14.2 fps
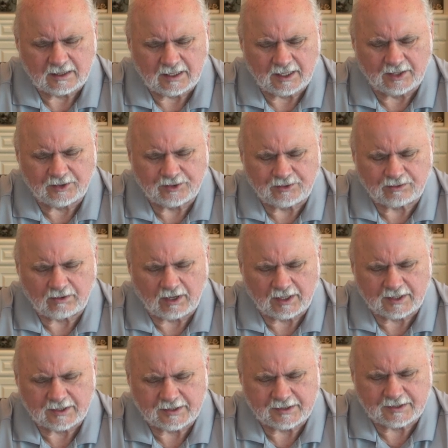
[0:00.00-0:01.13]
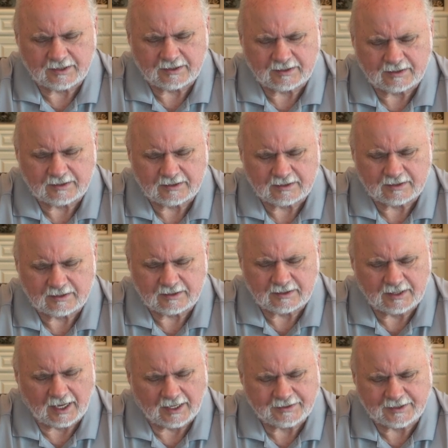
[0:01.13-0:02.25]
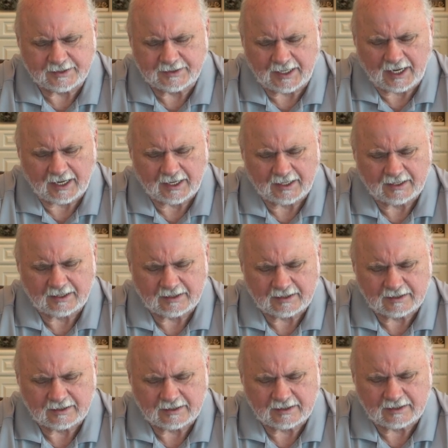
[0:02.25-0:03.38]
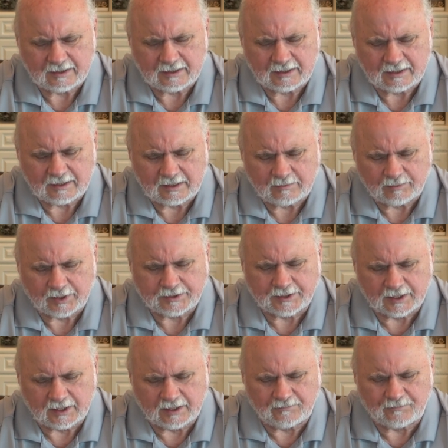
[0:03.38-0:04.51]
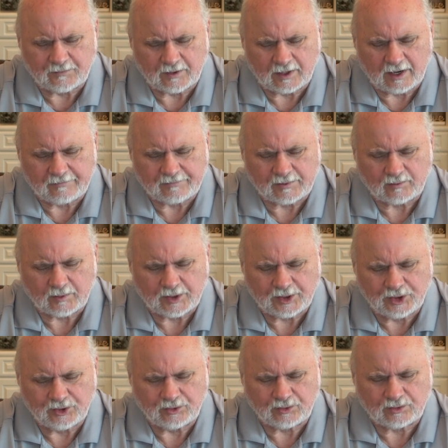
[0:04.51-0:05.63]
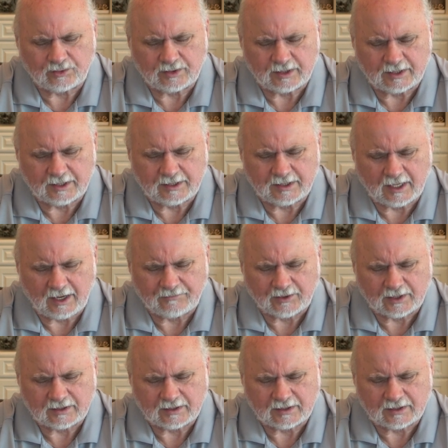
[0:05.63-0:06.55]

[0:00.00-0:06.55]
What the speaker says: in Christ, not to die, but to live forever with you in heaven.